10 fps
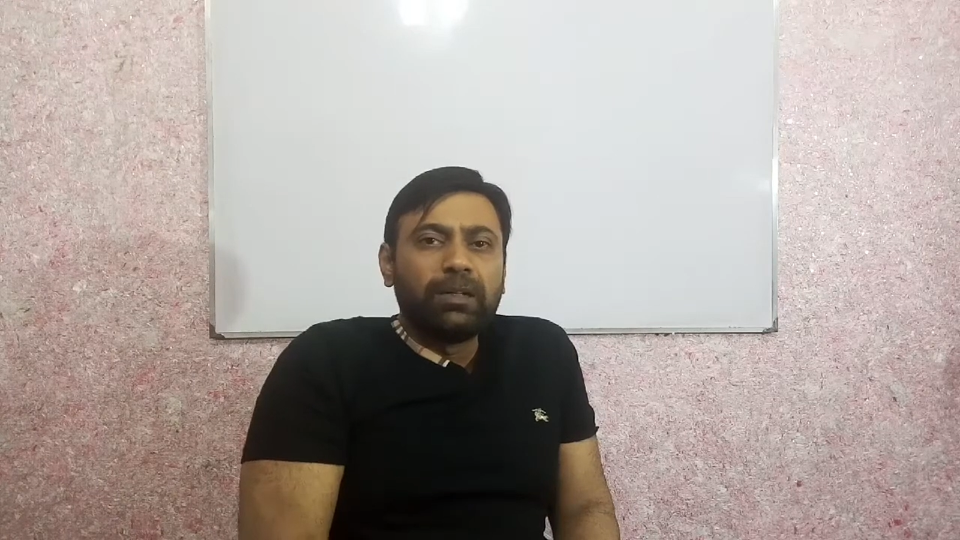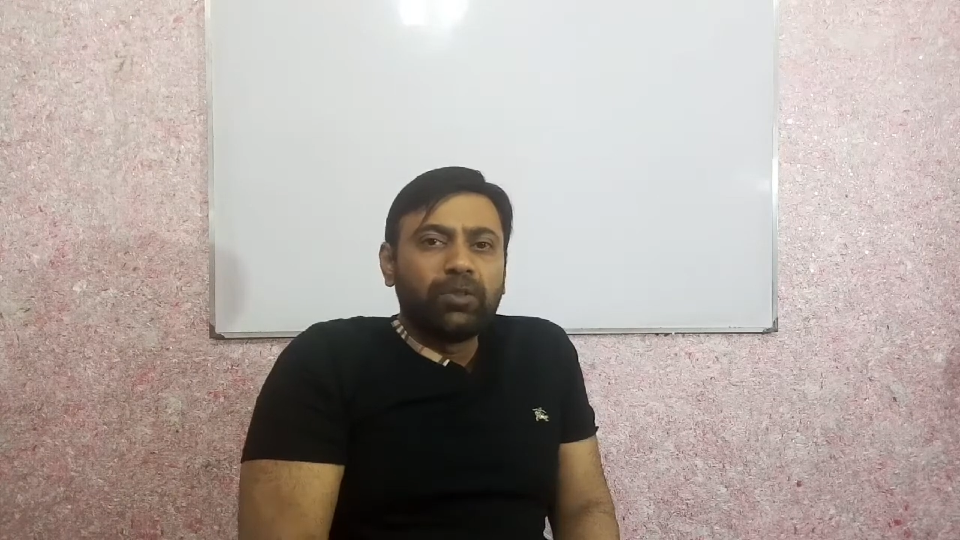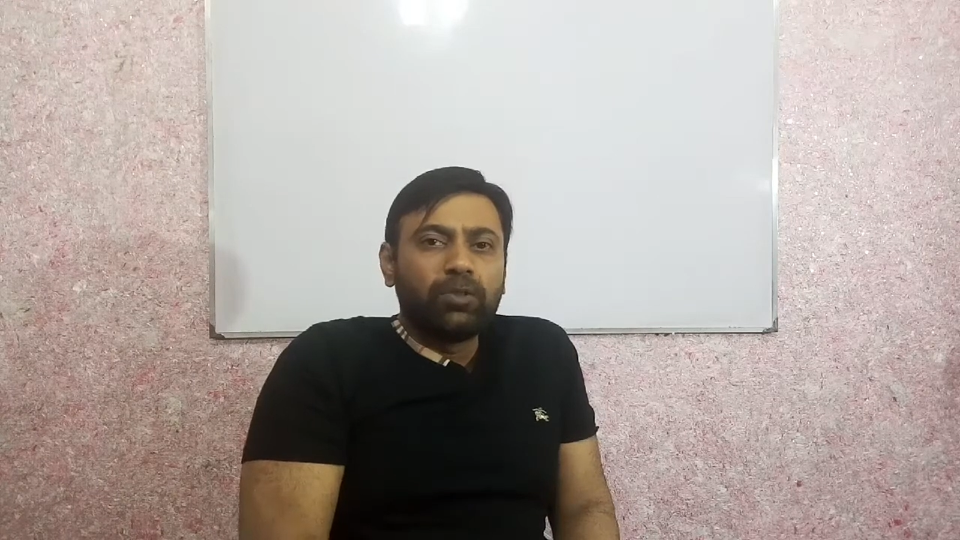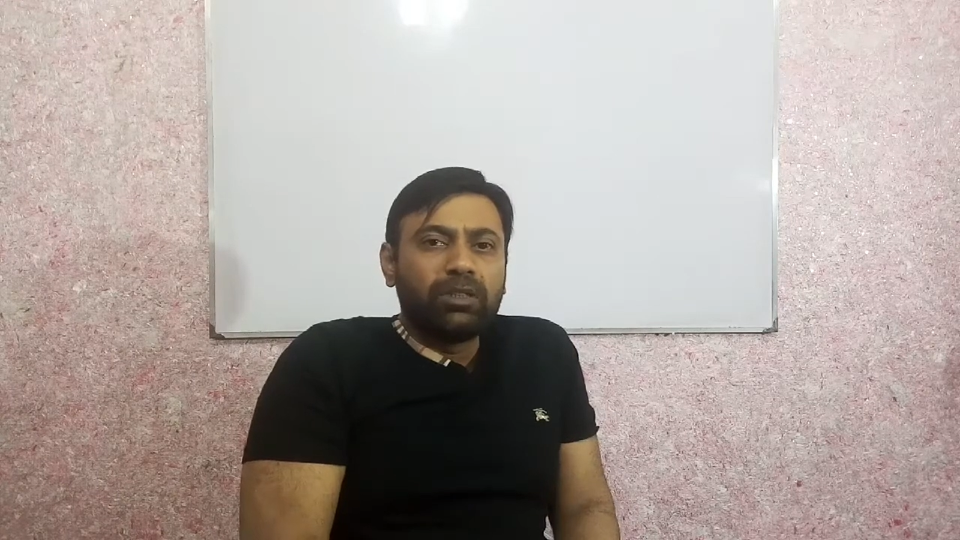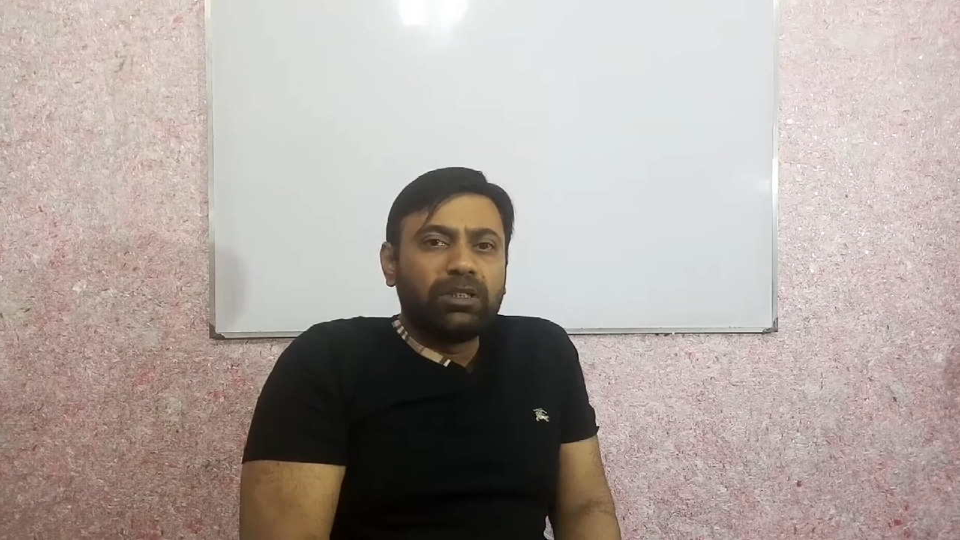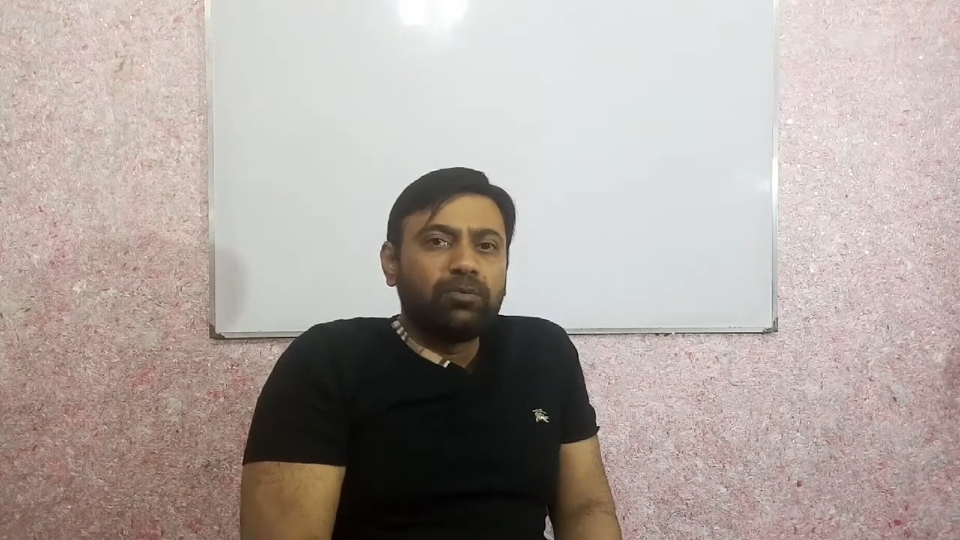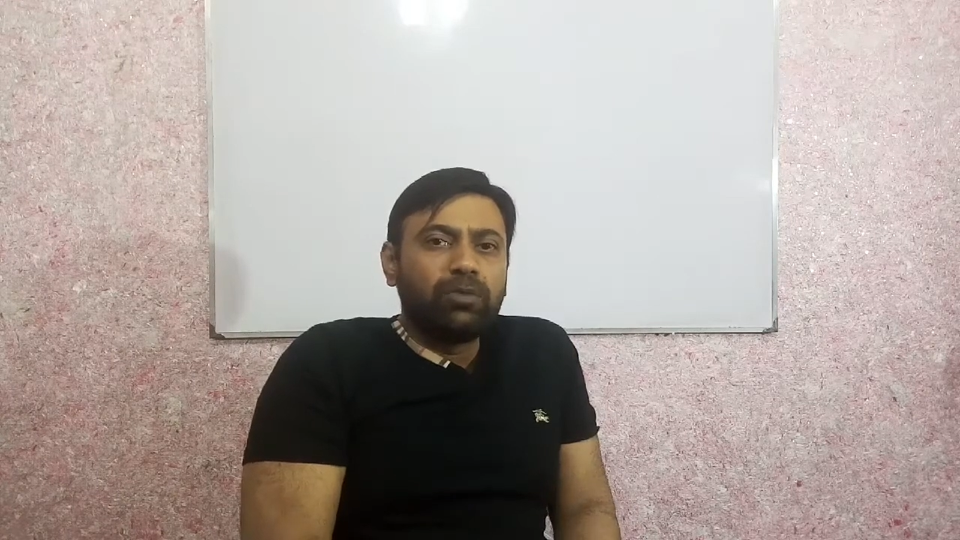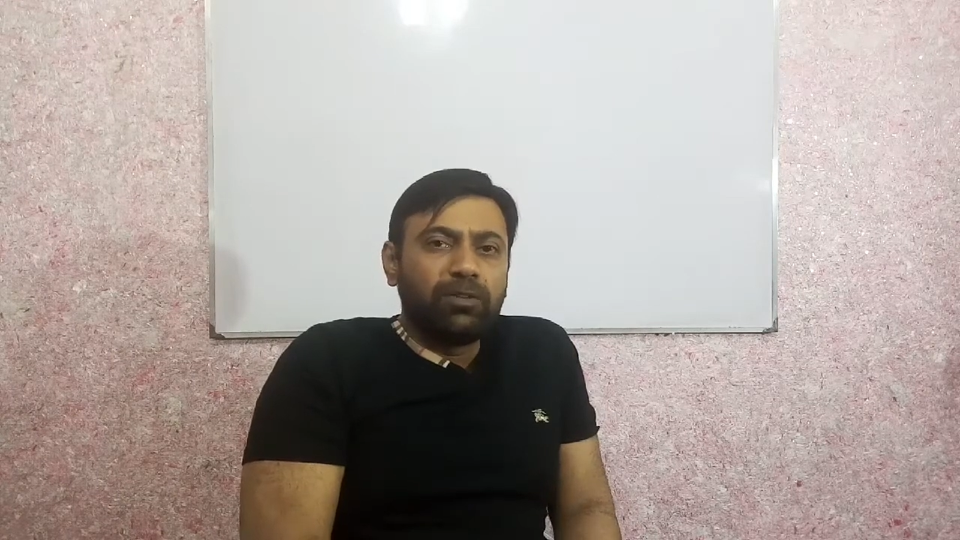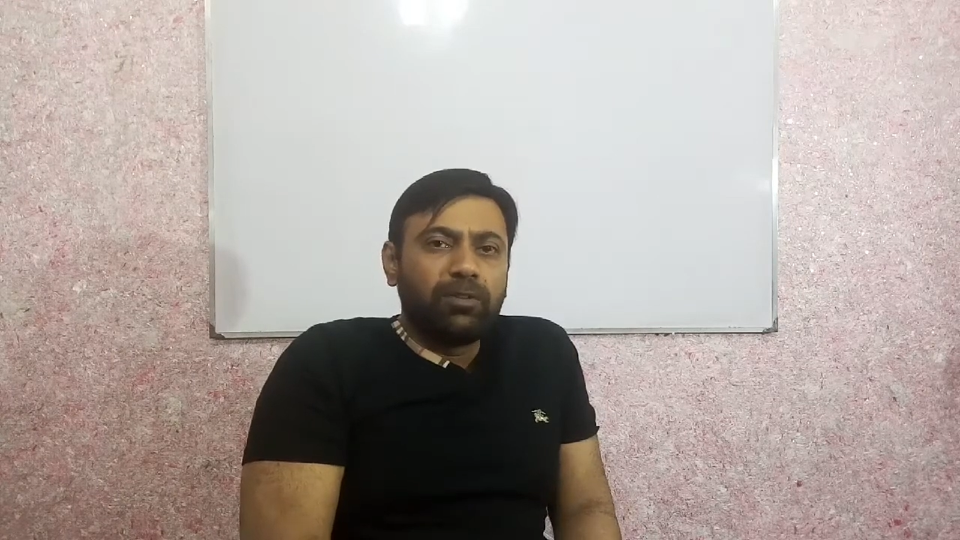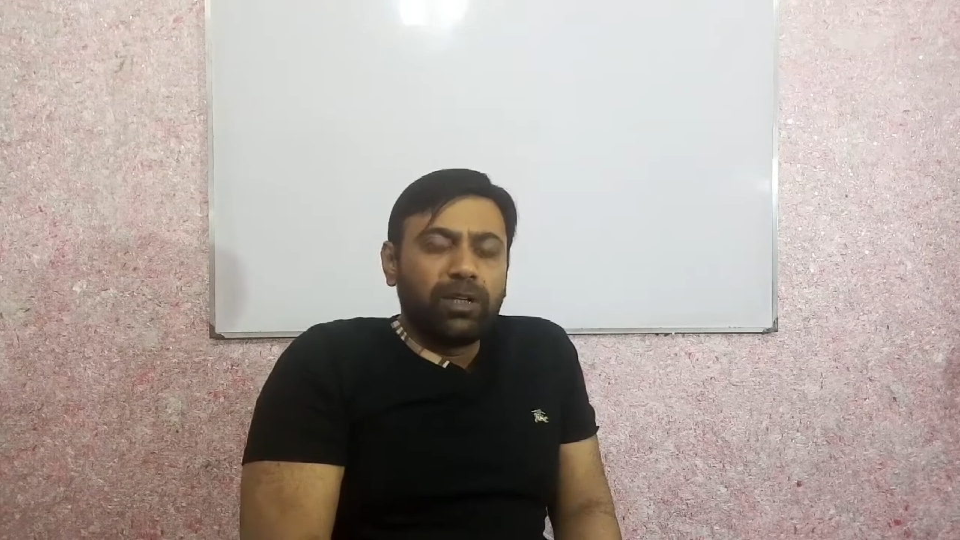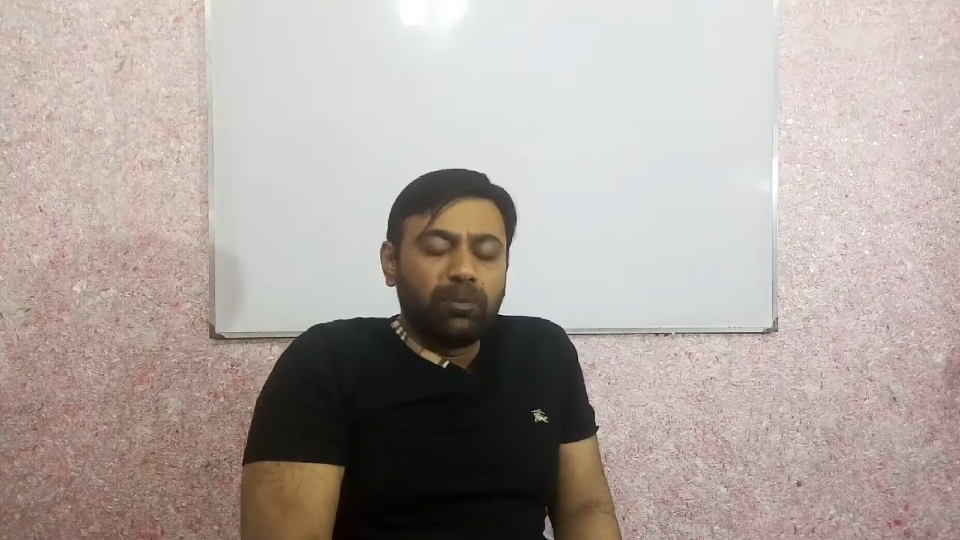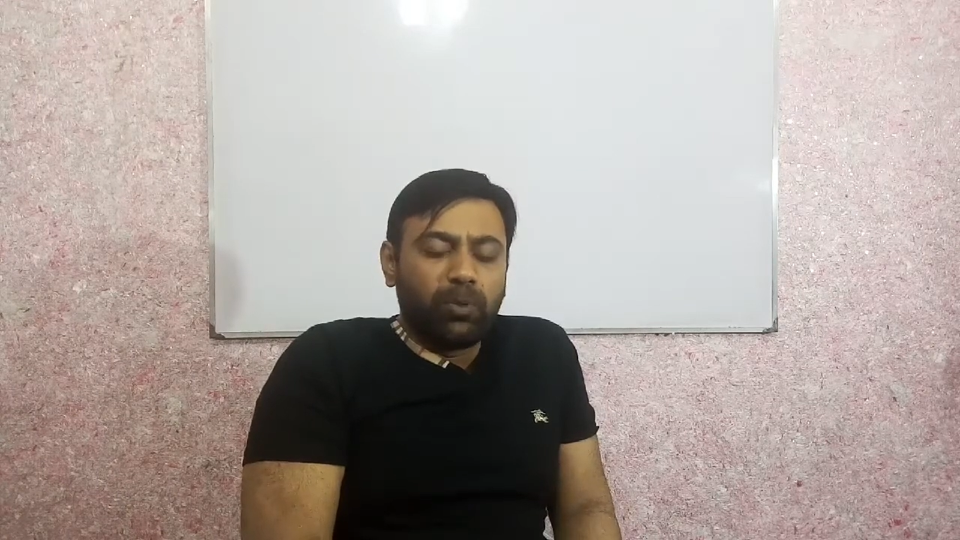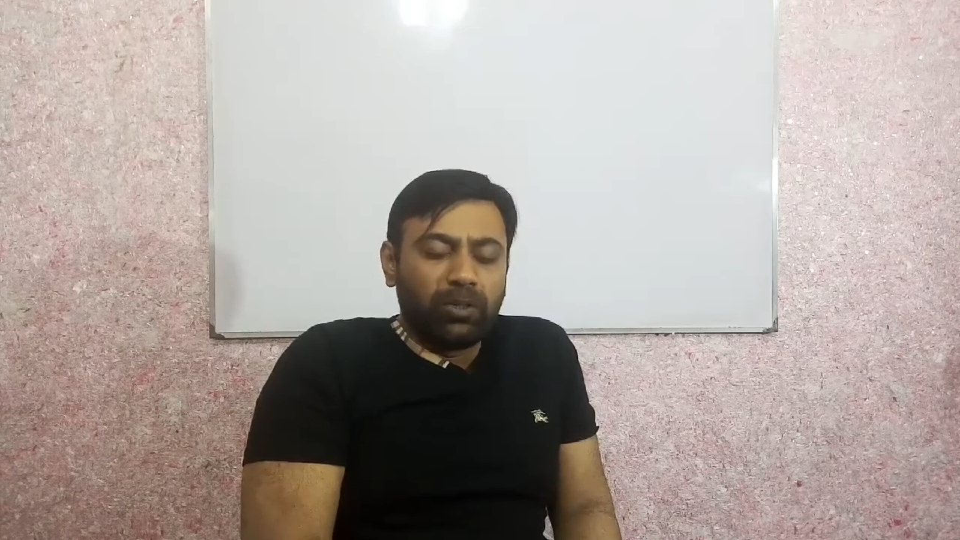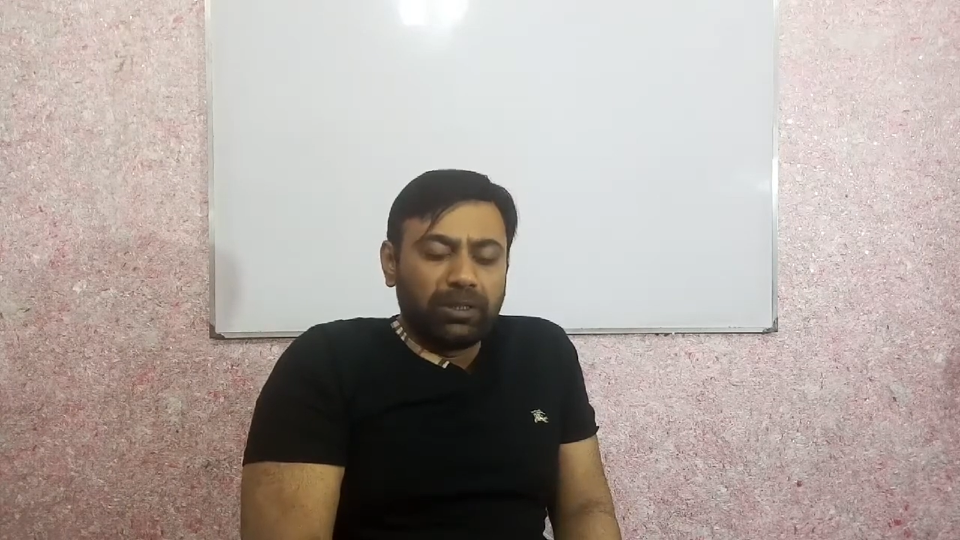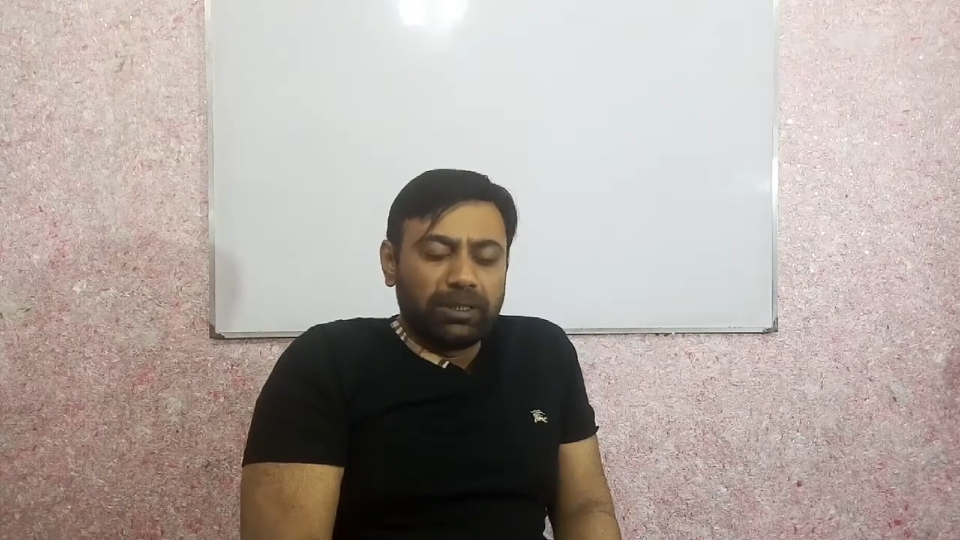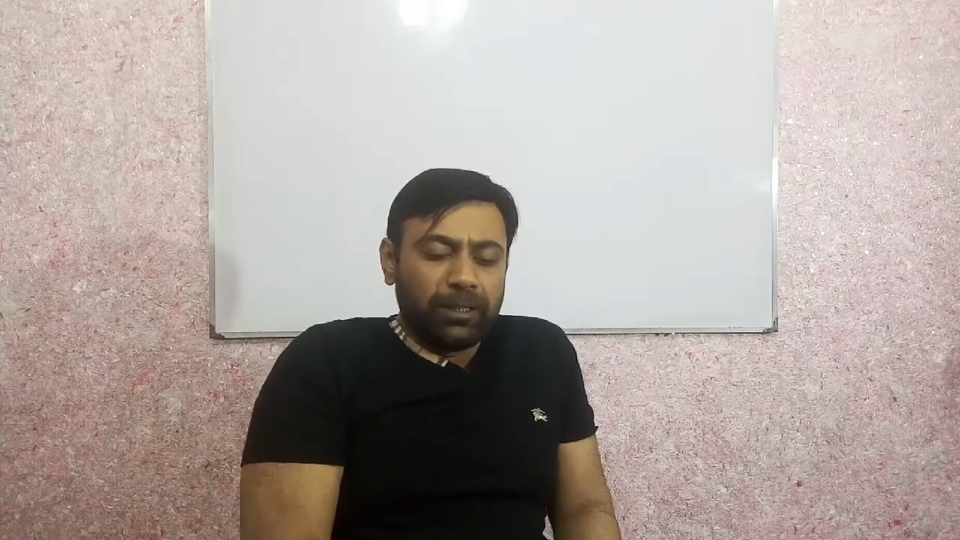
So this is very, very important.